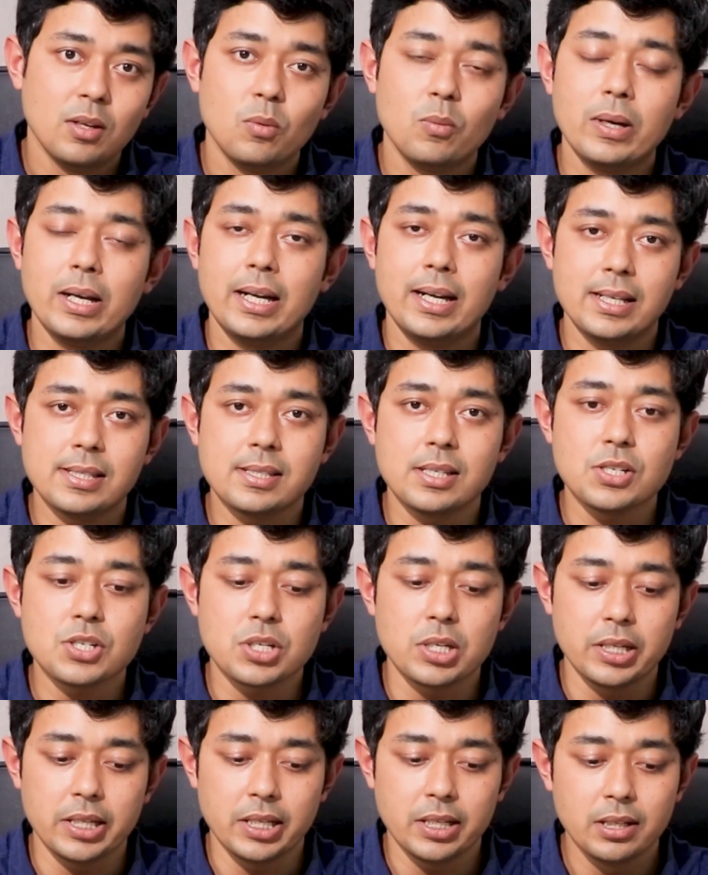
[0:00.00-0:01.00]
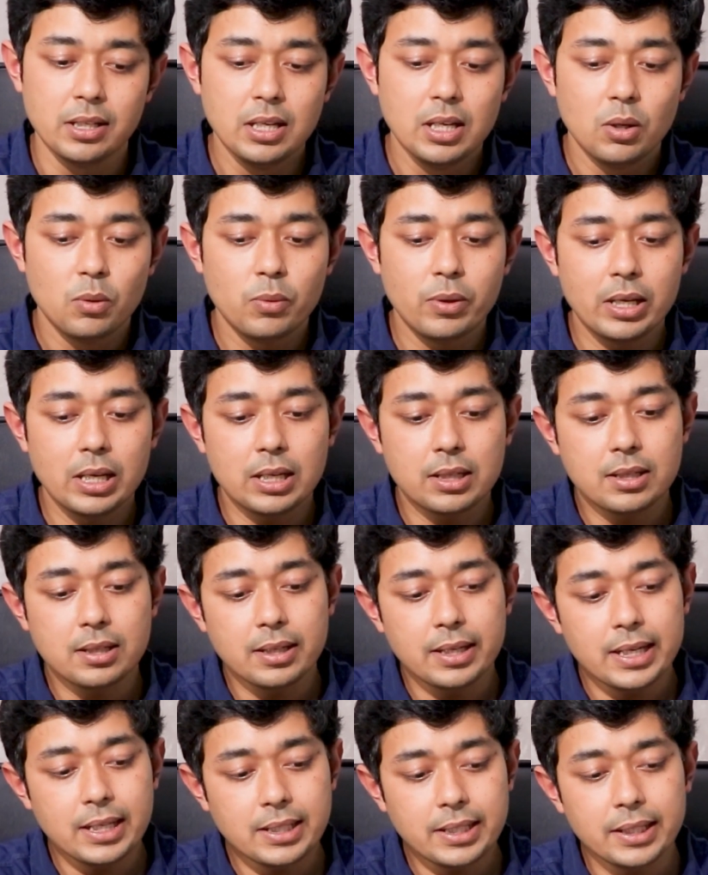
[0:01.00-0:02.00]
where essentially we are
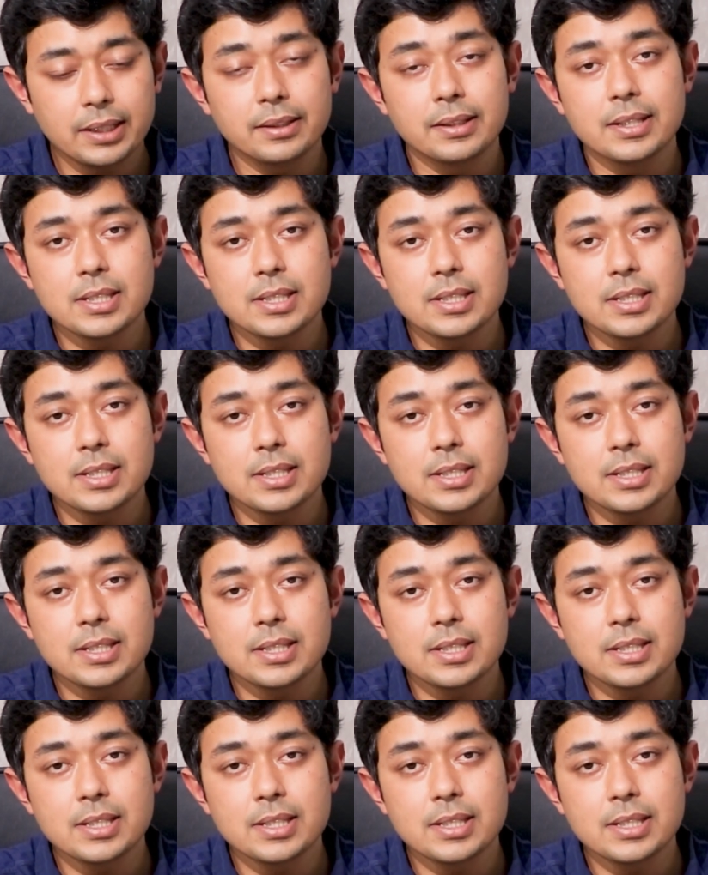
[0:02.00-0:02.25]
creating